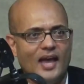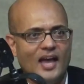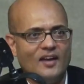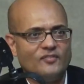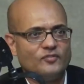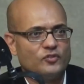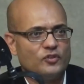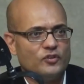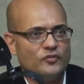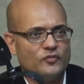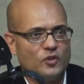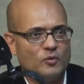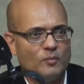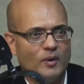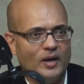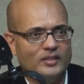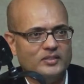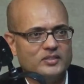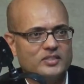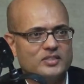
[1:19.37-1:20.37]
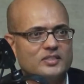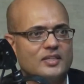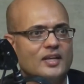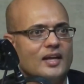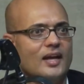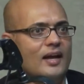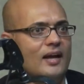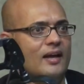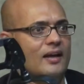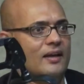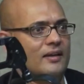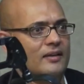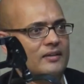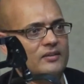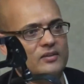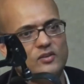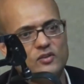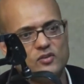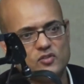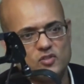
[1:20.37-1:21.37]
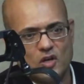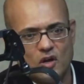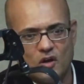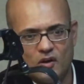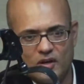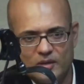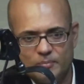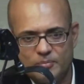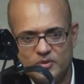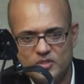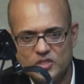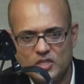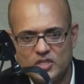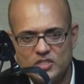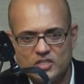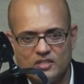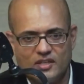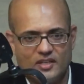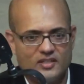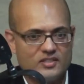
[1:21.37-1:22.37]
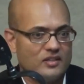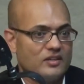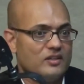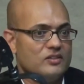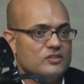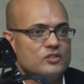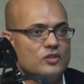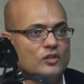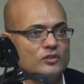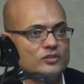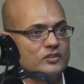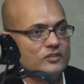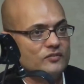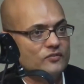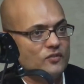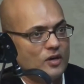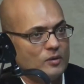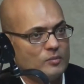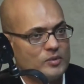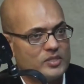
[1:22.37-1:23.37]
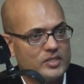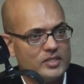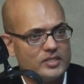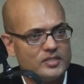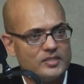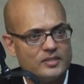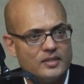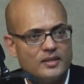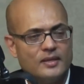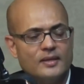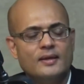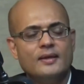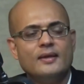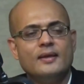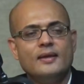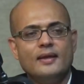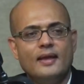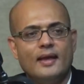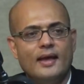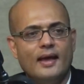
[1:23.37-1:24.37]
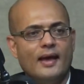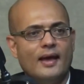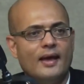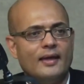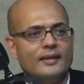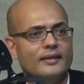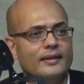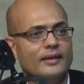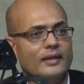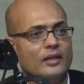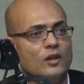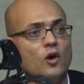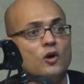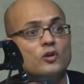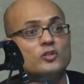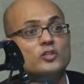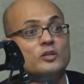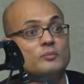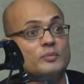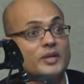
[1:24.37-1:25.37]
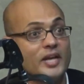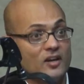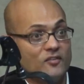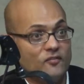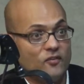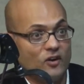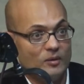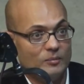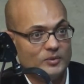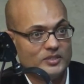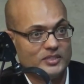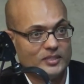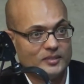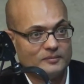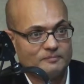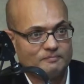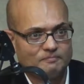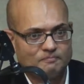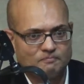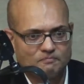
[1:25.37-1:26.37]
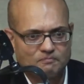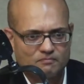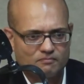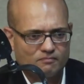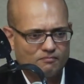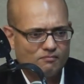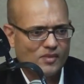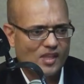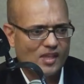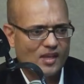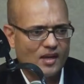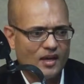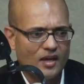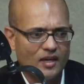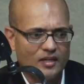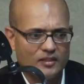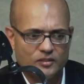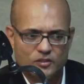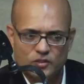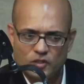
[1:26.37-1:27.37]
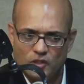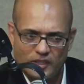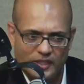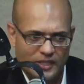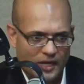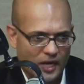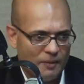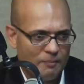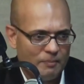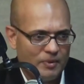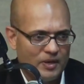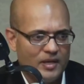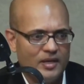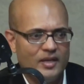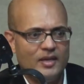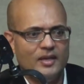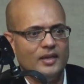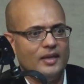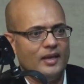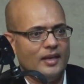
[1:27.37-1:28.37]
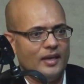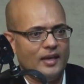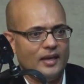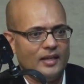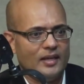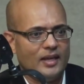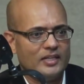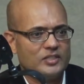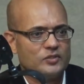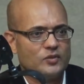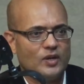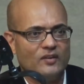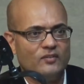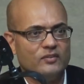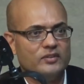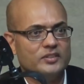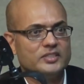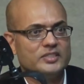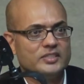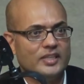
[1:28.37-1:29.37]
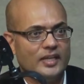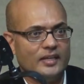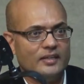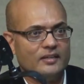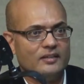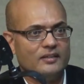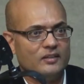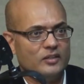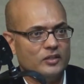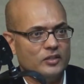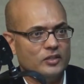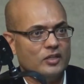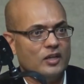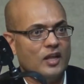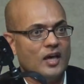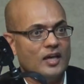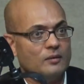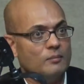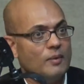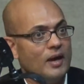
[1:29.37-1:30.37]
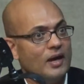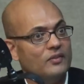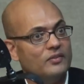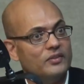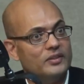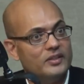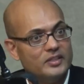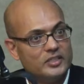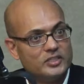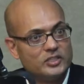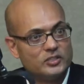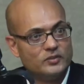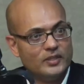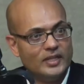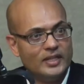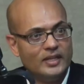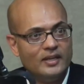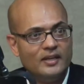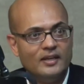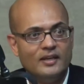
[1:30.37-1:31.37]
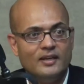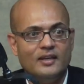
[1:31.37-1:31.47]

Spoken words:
after a few months, I saw a position as a consultant pharmacist at a long-term care pharmacy. Took it up, and I traveled the state, learned a lot about the industry.